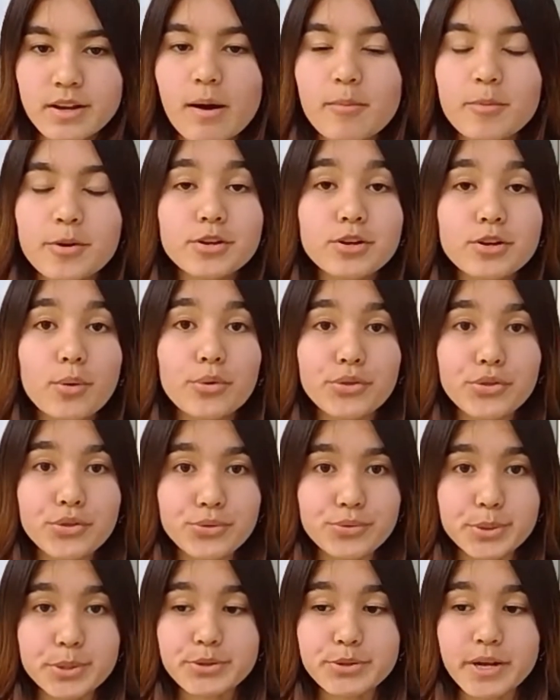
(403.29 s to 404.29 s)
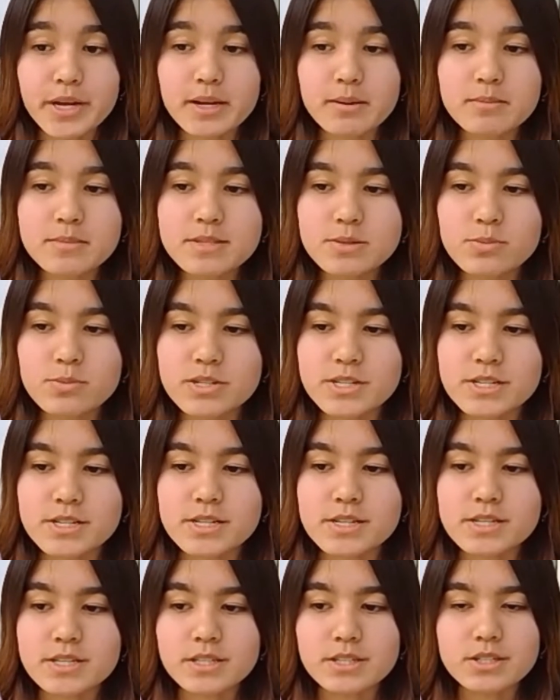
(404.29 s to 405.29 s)
I'm going to go with 3 grams, which
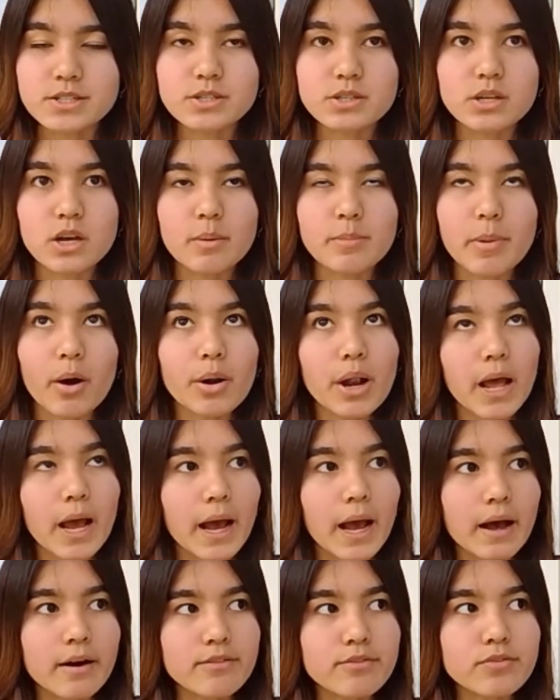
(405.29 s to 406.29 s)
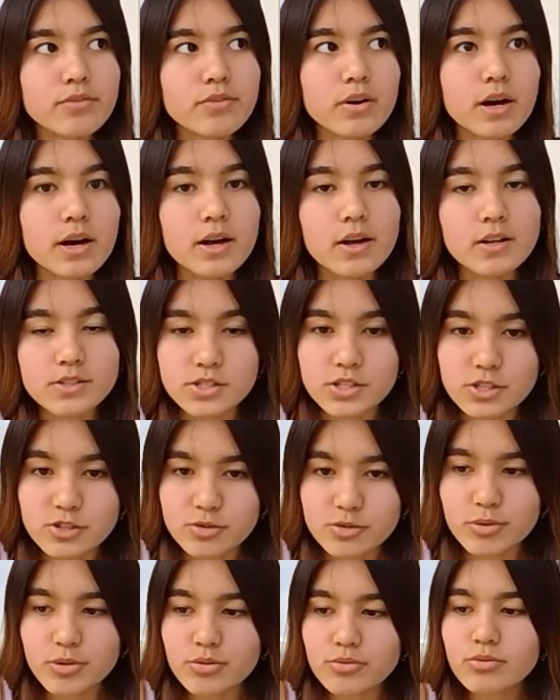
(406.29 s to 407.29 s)
is about half a
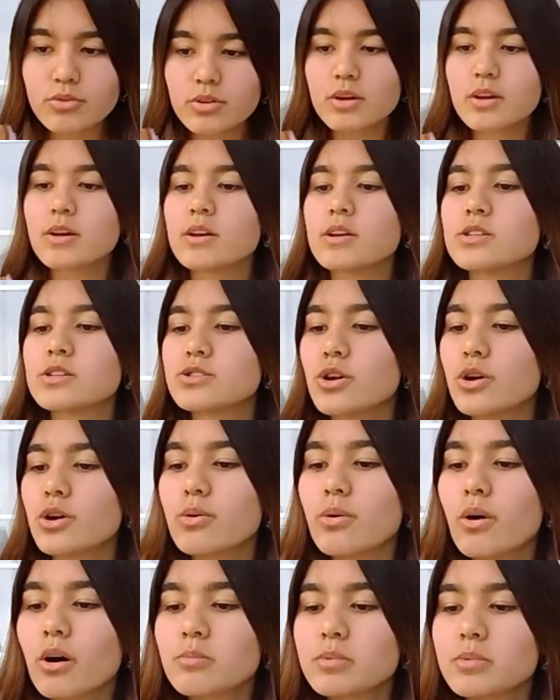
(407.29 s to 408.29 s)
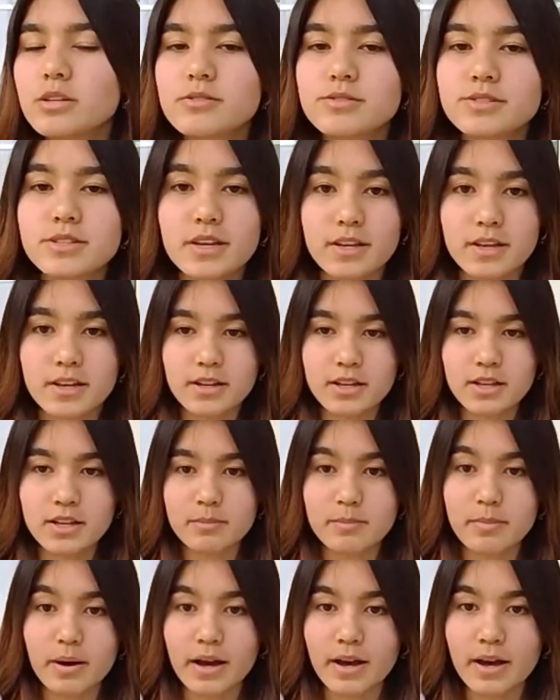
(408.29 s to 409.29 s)
teaspoon. So I'll be using
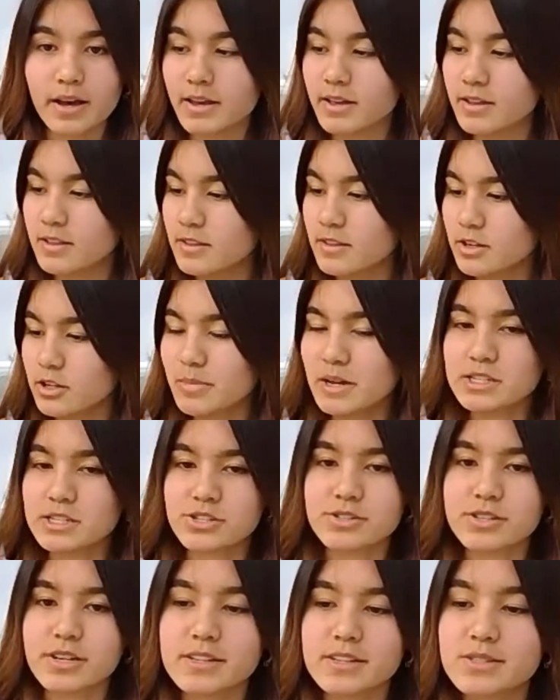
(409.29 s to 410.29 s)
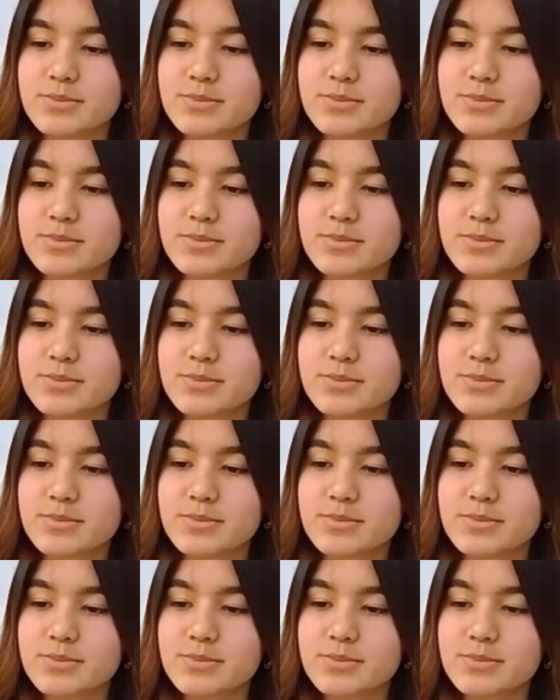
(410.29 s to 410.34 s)
my little measuring